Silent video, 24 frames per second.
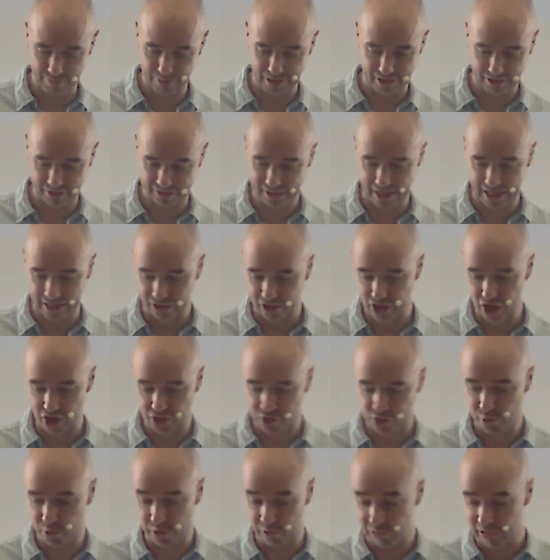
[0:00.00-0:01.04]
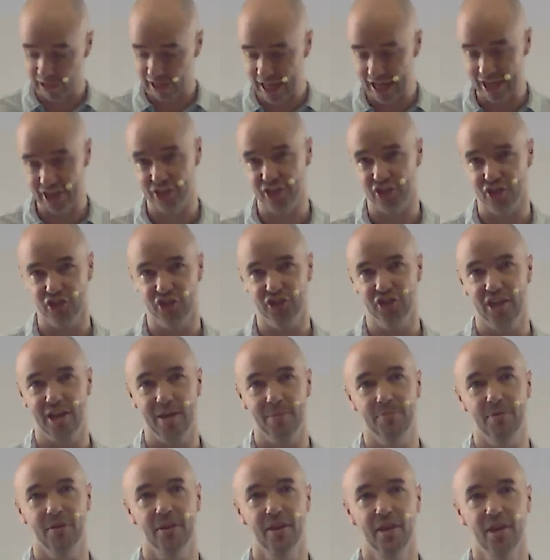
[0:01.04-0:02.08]
be saying no to a
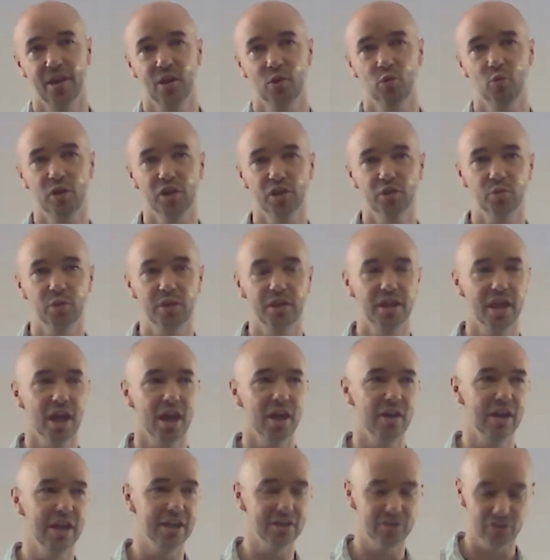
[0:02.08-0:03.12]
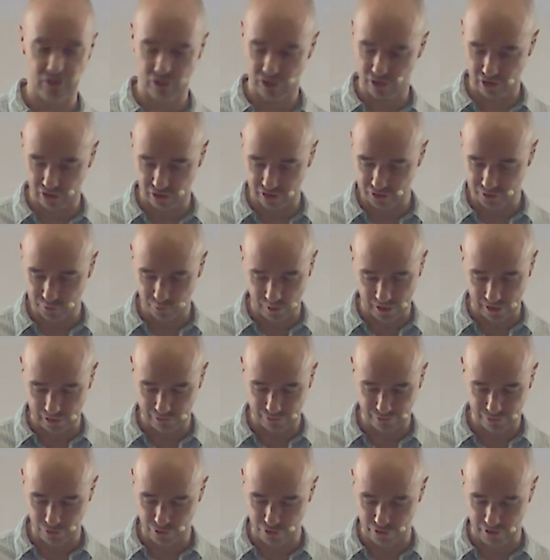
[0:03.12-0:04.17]
relationship, which we know isn't God's
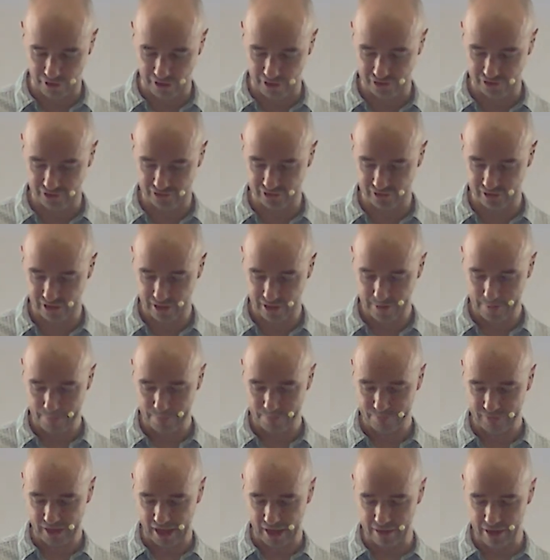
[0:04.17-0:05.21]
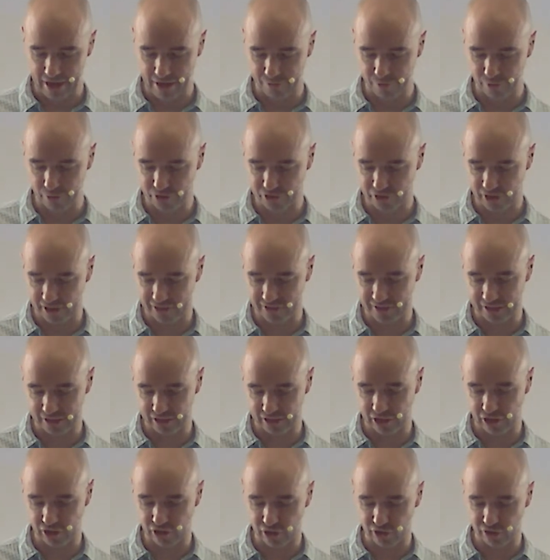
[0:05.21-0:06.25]
will for us, and therefore trusting
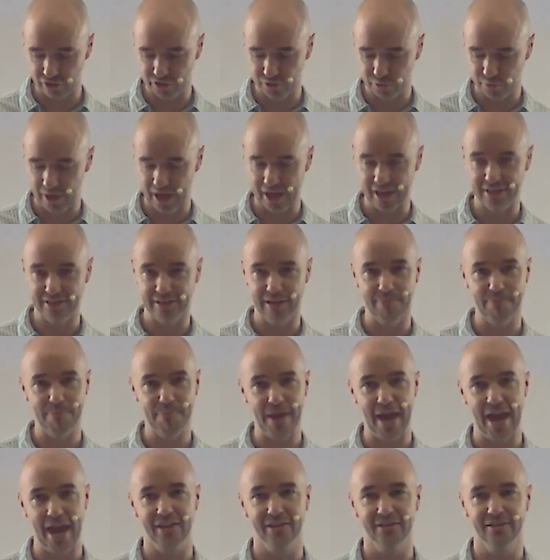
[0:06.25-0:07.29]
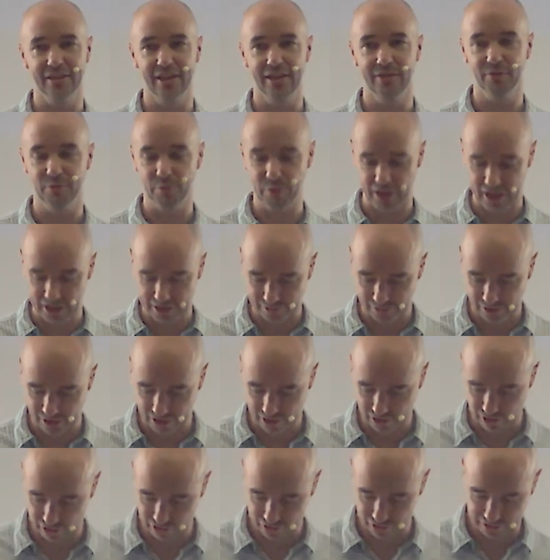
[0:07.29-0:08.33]
that God's ways are best, even when it's
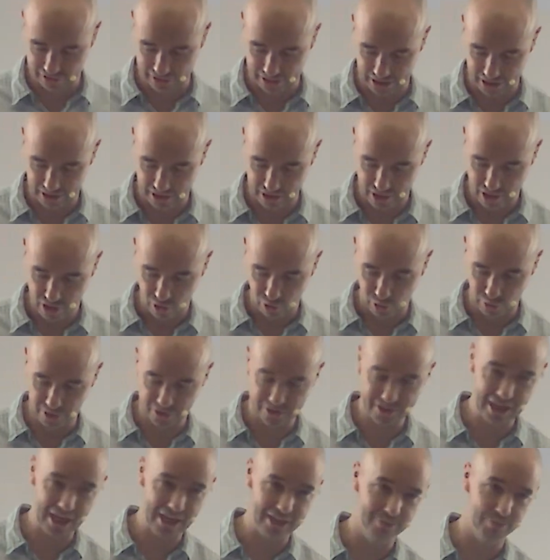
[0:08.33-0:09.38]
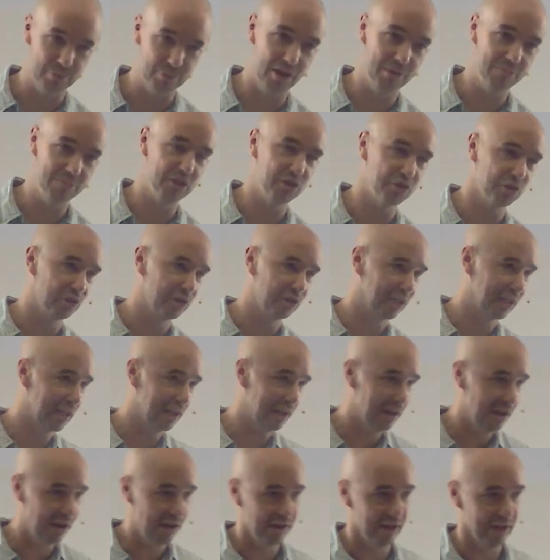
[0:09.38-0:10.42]
very costly. Or the test might be drawing a
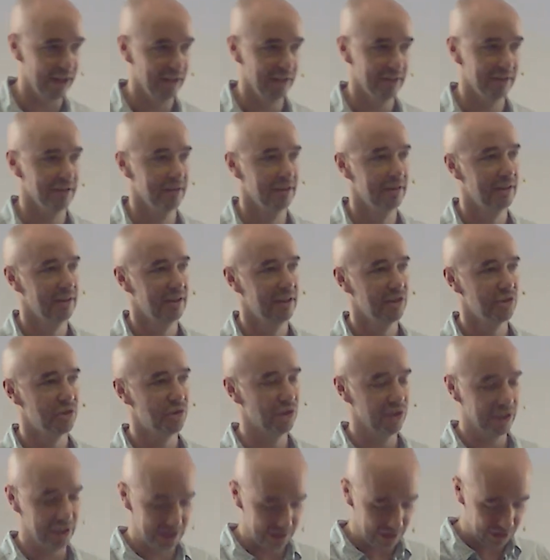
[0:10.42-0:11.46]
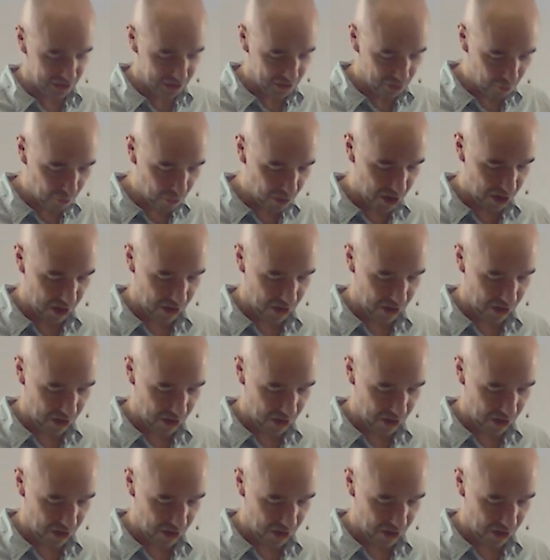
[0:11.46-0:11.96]
line at